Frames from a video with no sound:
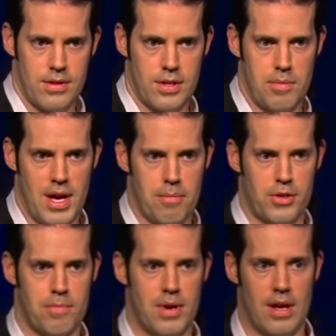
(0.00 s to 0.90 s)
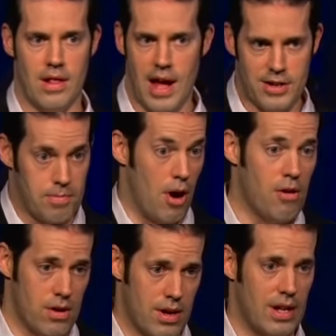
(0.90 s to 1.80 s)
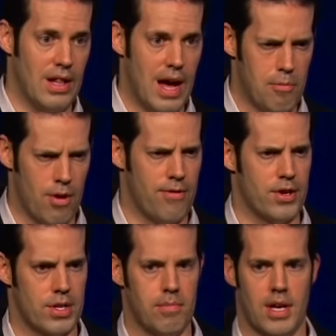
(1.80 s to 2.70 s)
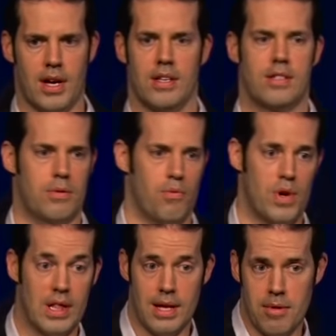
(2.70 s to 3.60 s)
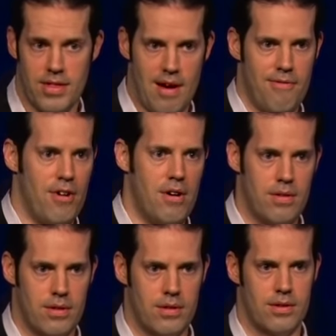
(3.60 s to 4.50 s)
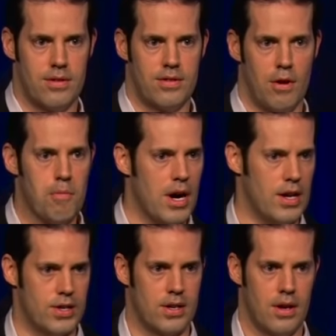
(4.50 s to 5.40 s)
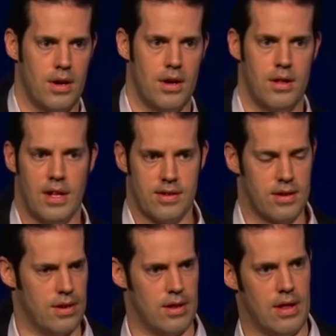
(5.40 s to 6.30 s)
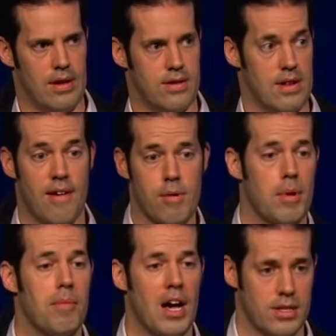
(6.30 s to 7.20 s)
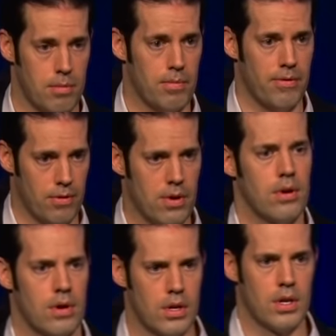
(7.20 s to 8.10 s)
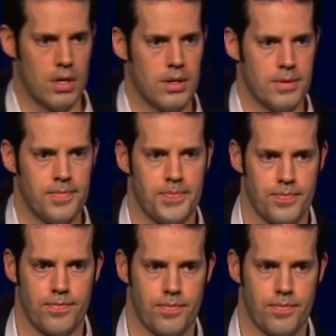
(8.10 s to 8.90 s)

-hmm. be mm-hmm. able to be a lot smaller and a lot more efficient because we limit that fault so much that's, that's never been possible before. Mm -hmm.